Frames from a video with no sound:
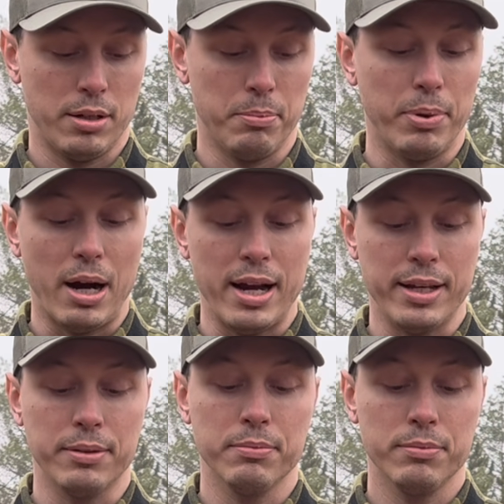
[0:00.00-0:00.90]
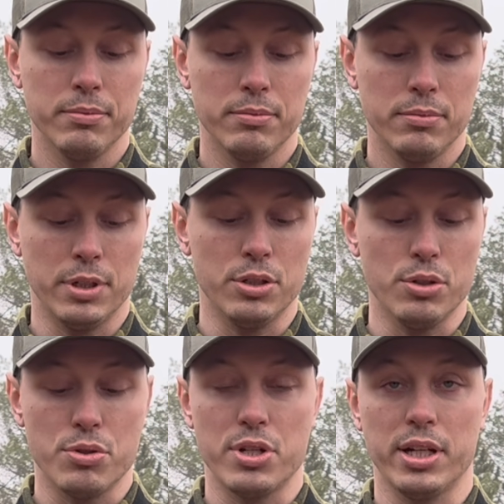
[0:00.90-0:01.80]
by
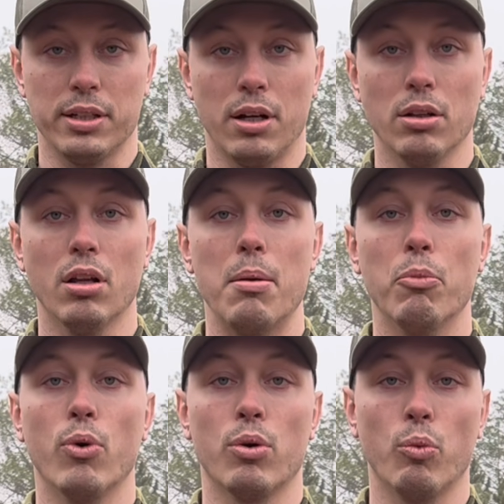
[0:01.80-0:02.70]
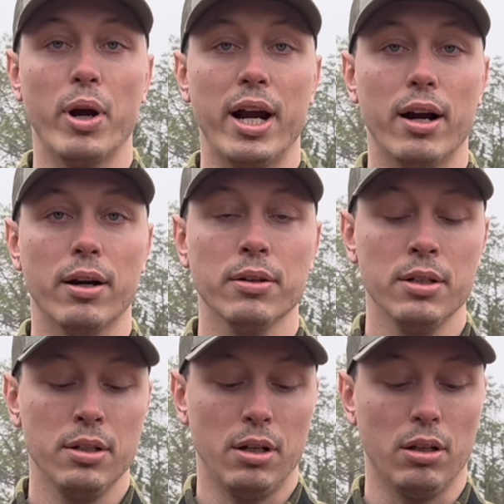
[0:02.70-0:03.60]
inducing a lot more wear
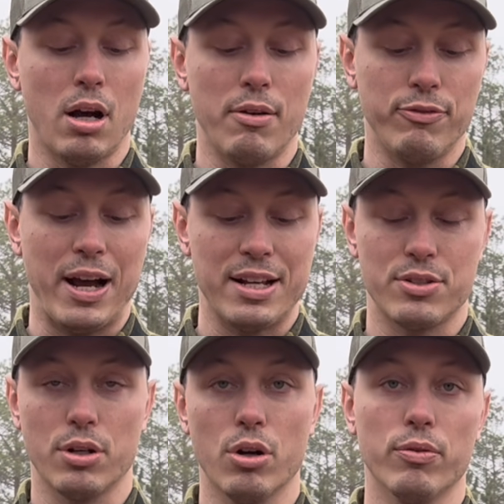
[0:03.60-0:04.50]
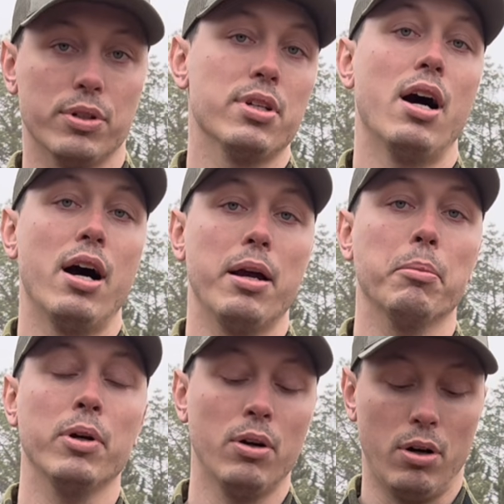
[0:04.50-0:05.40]
a lot faster over
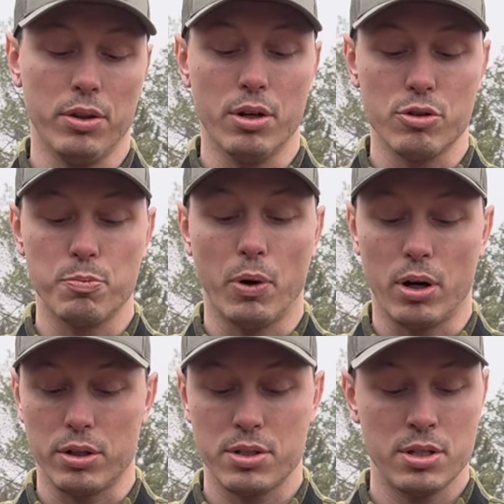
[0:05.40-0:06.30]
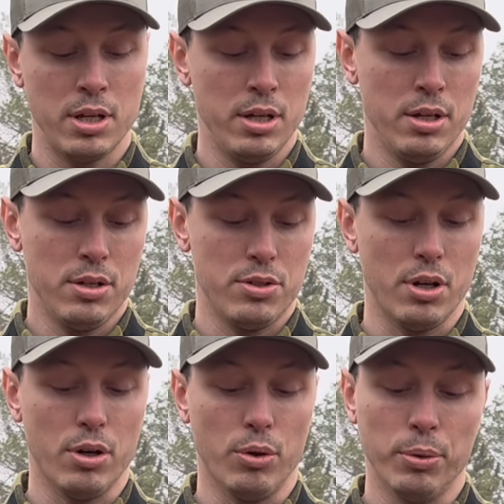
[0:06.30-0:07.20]
time on those parts.
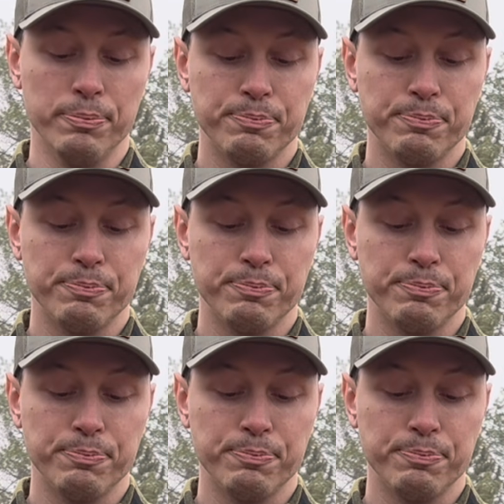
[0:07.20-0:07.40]
So